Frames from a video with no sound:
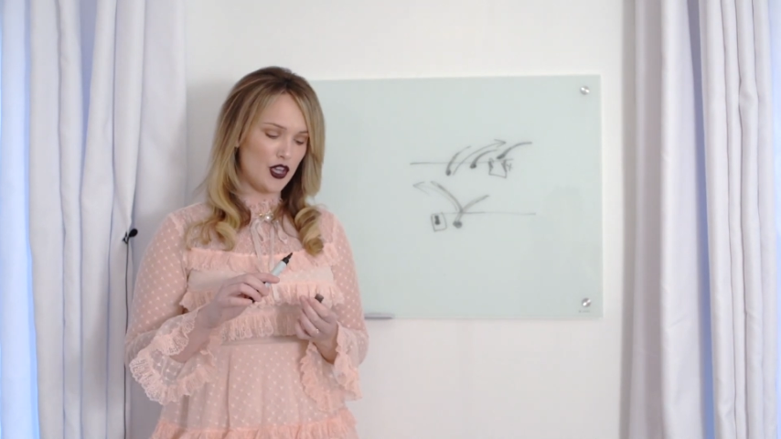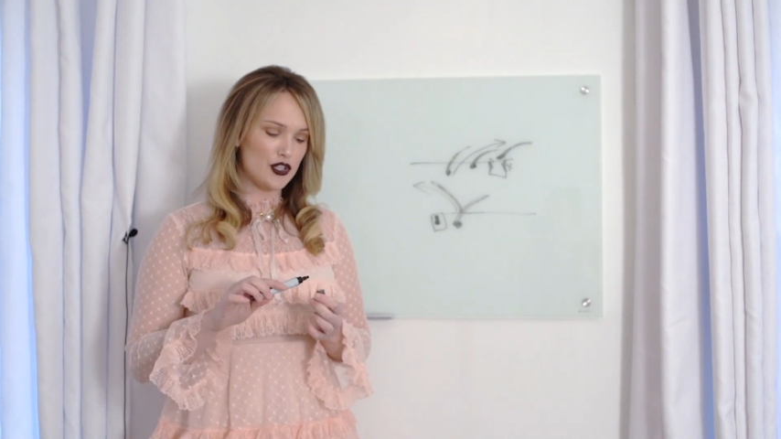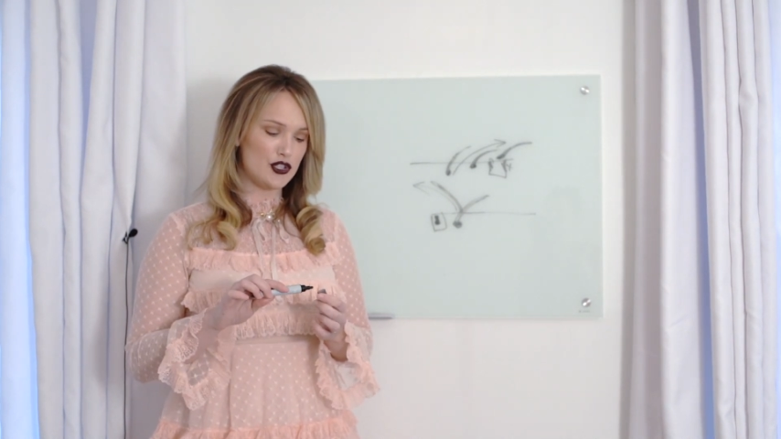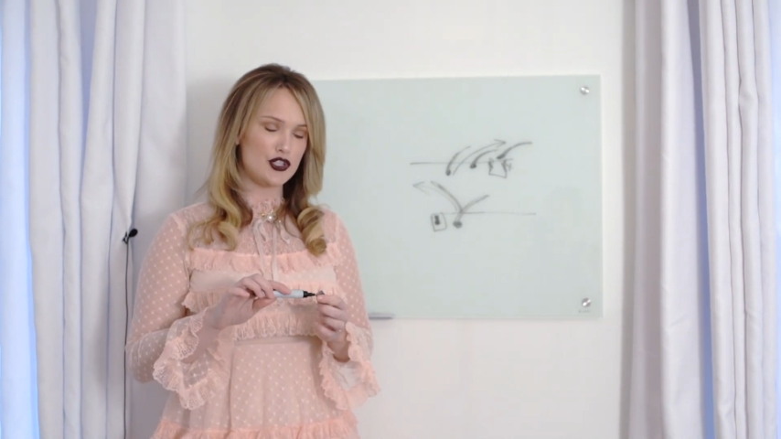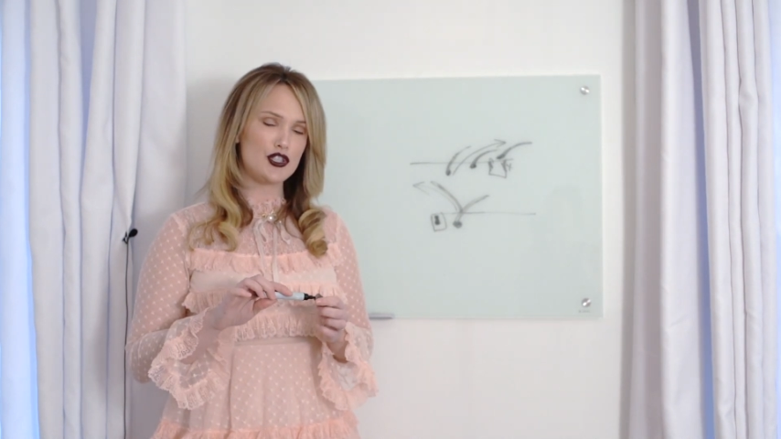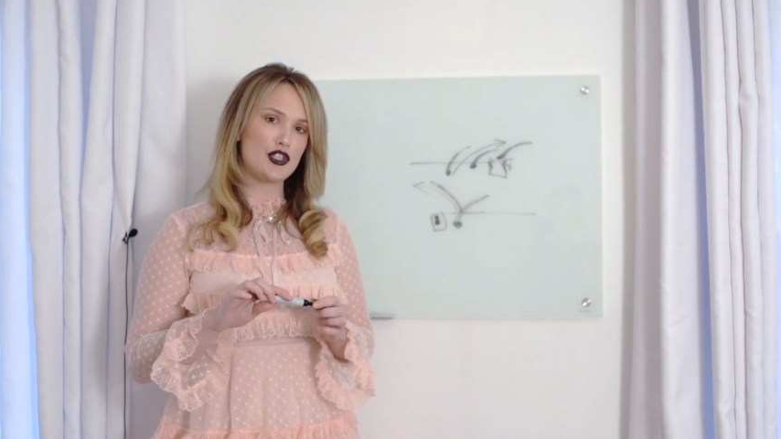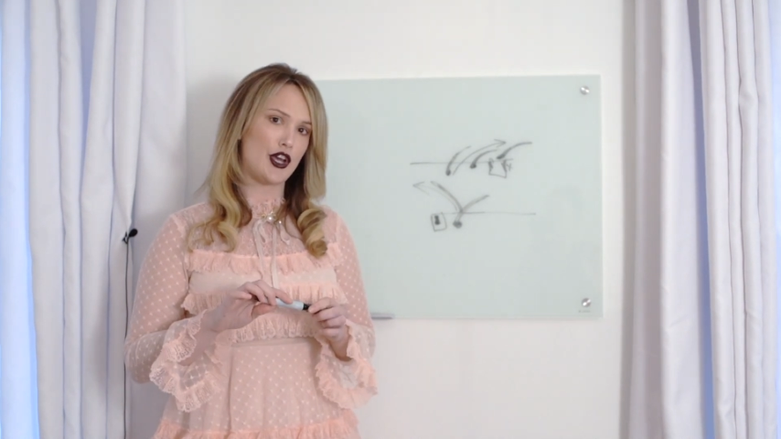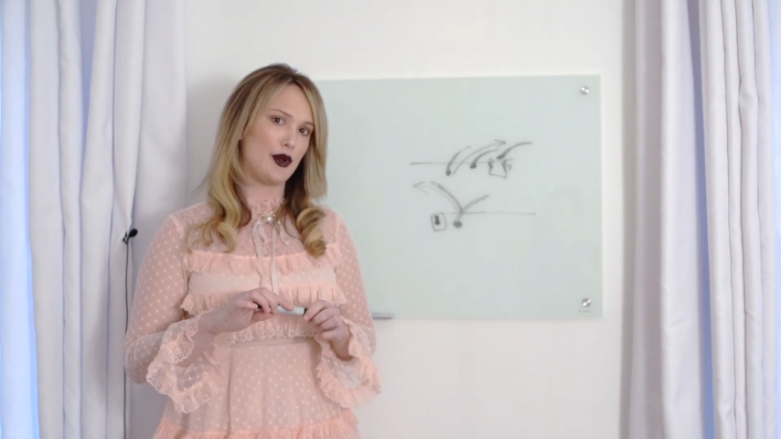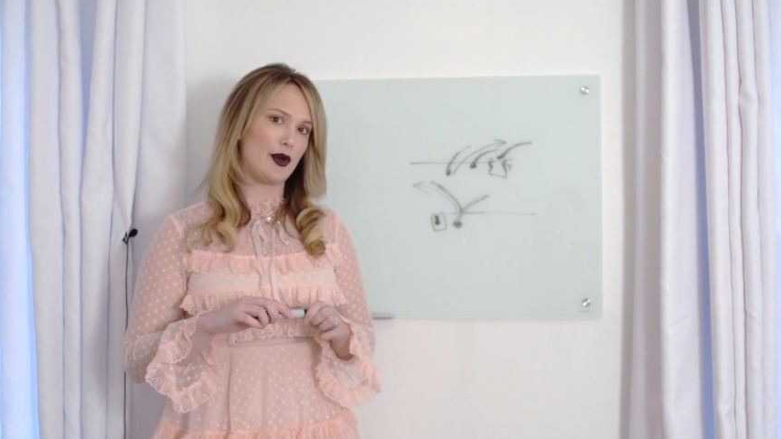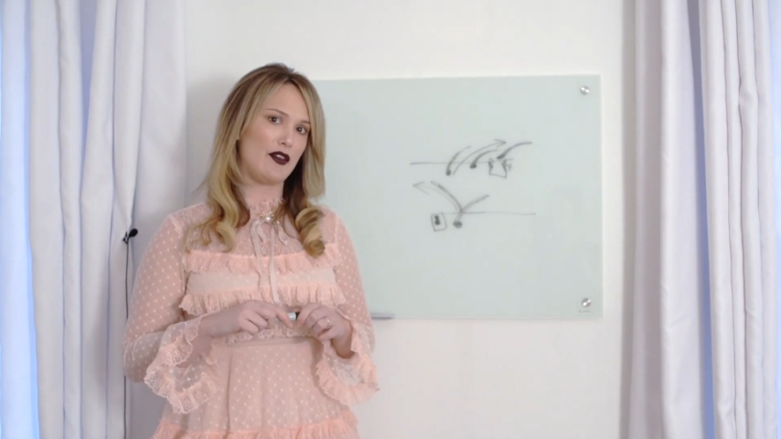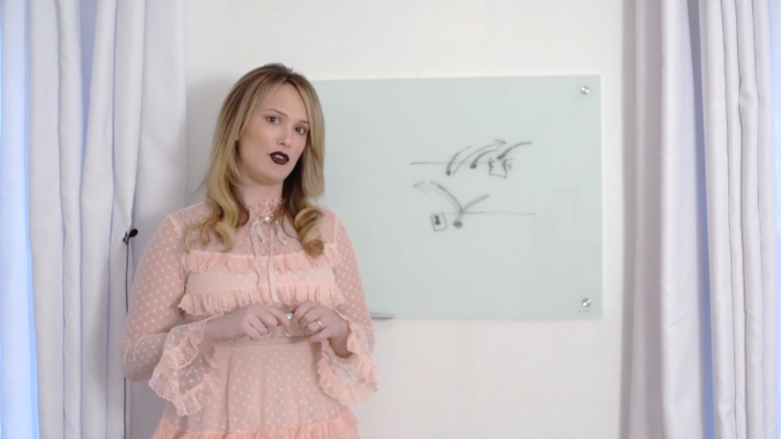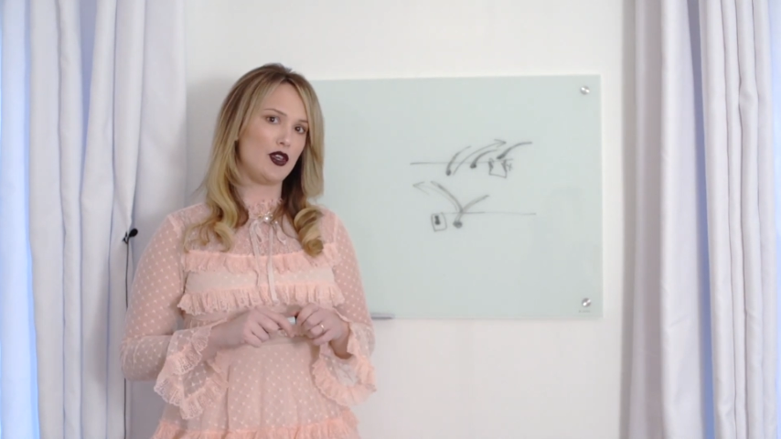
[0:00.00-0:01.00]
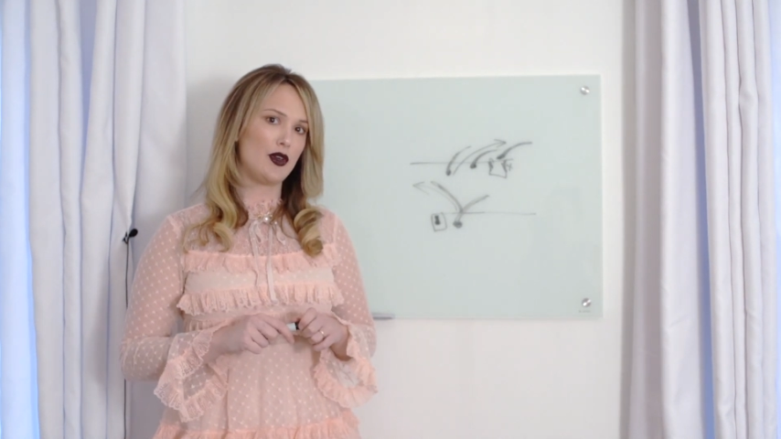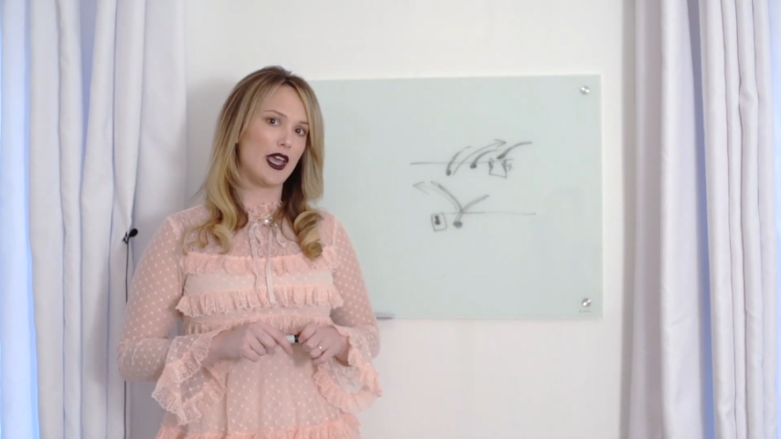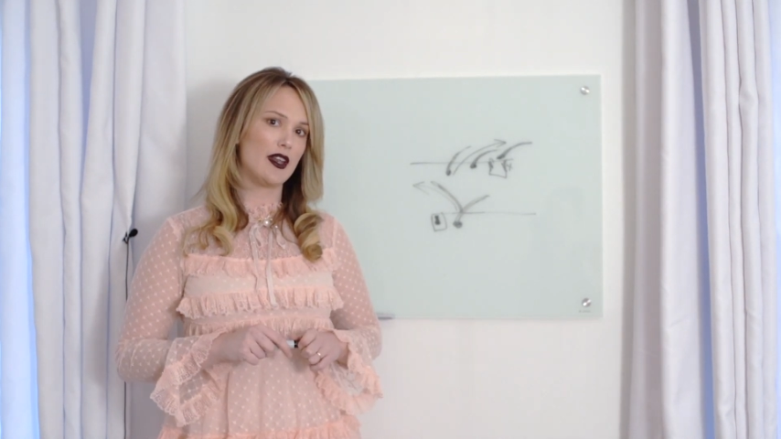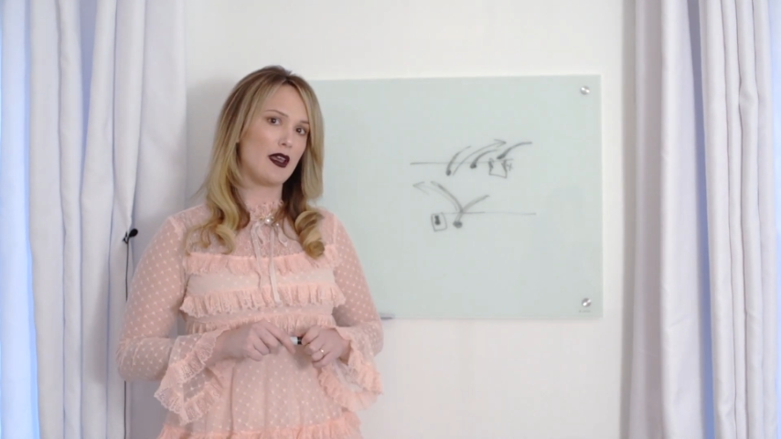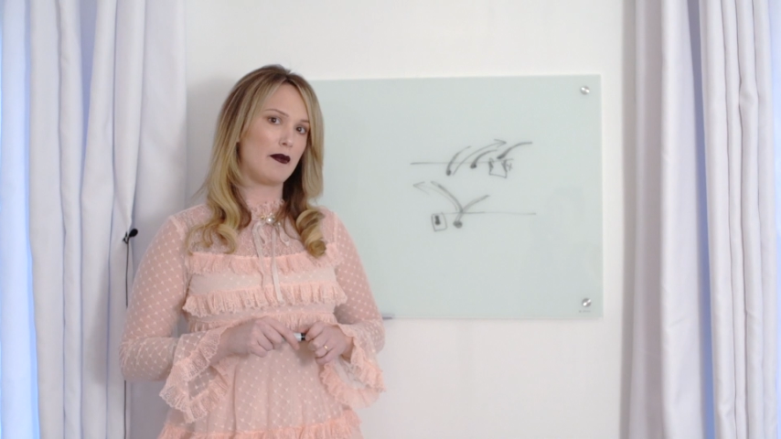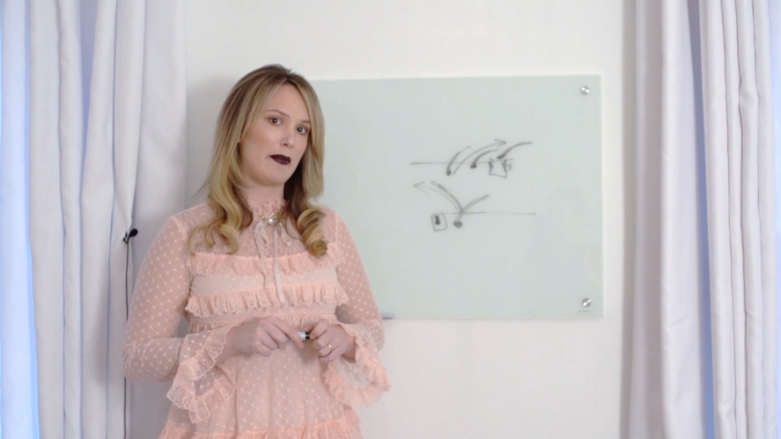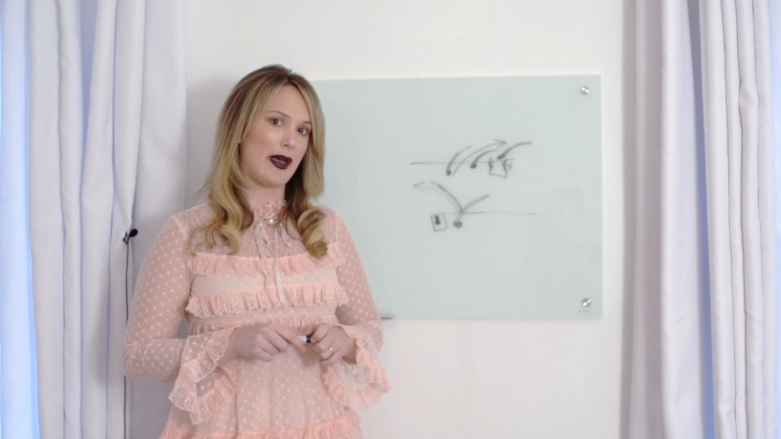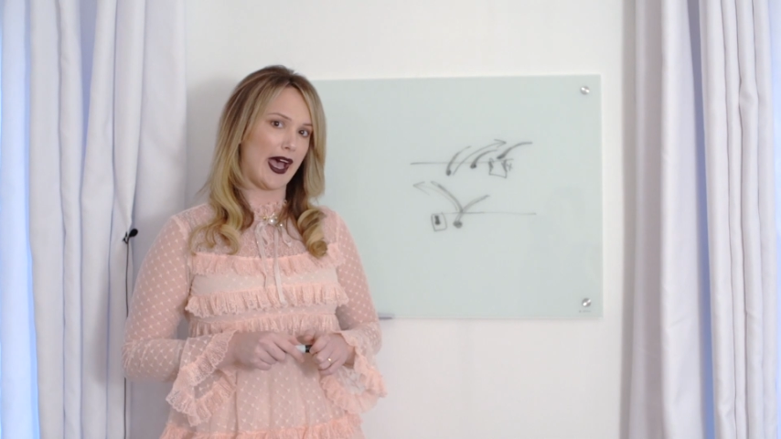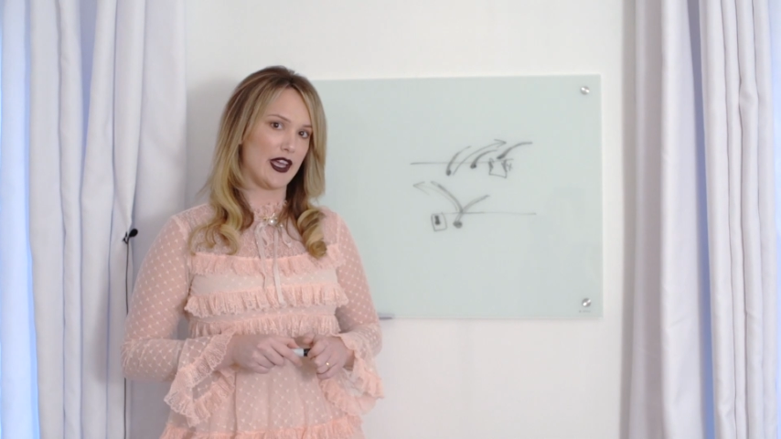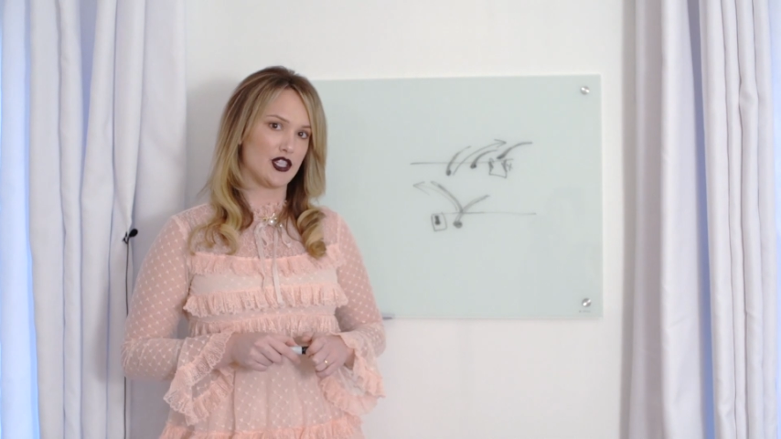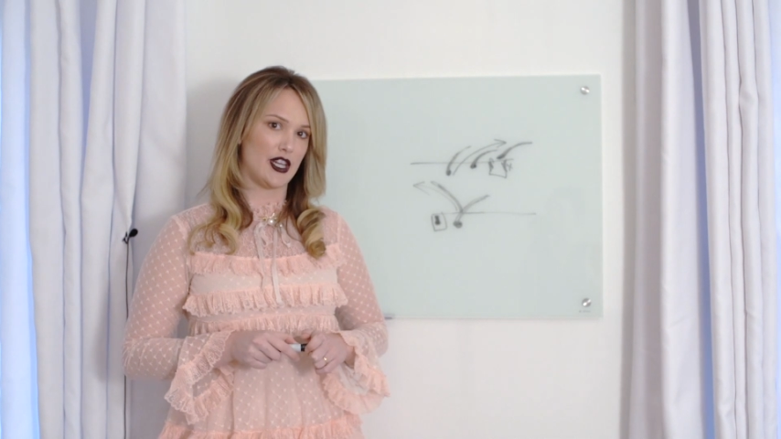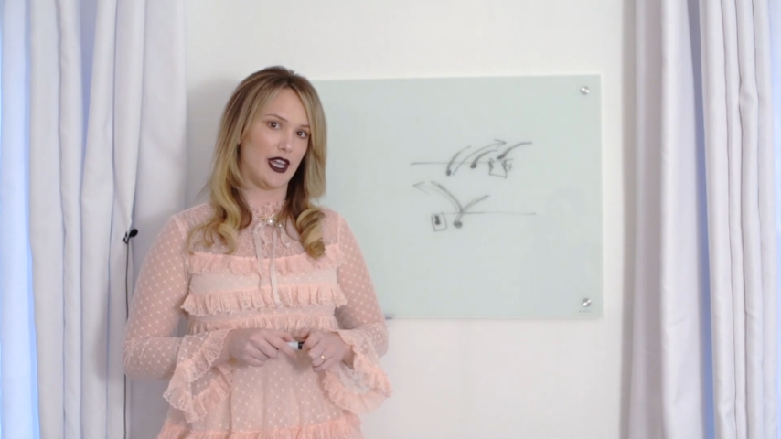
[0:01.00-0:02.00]
So if you can
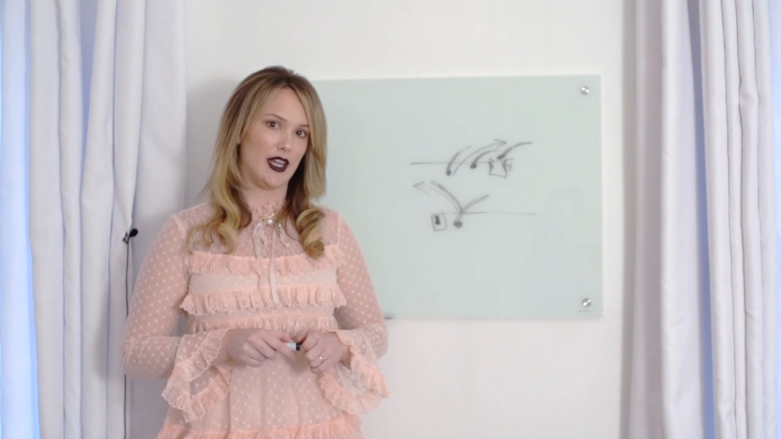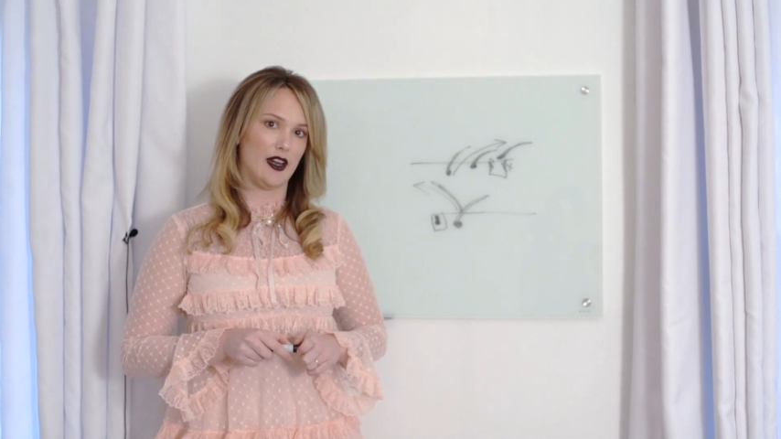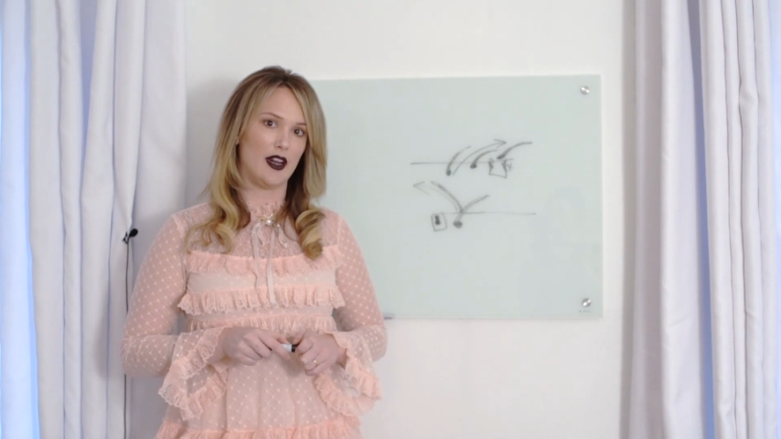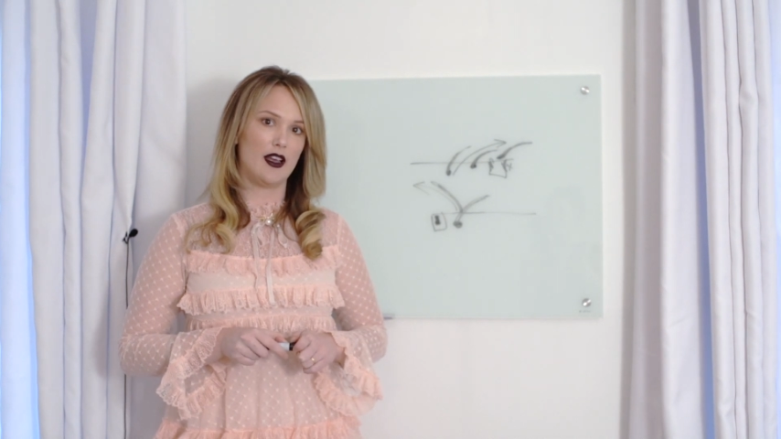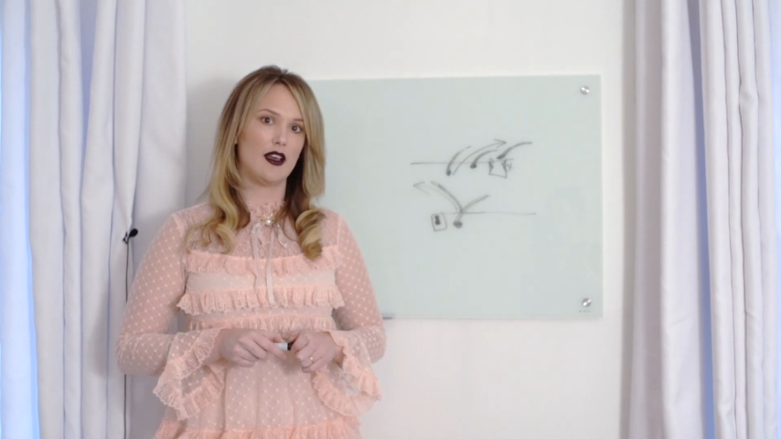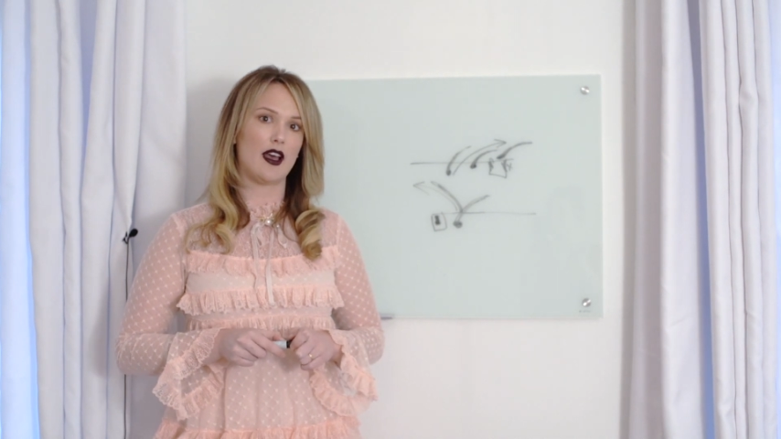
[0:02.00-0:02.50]
imagine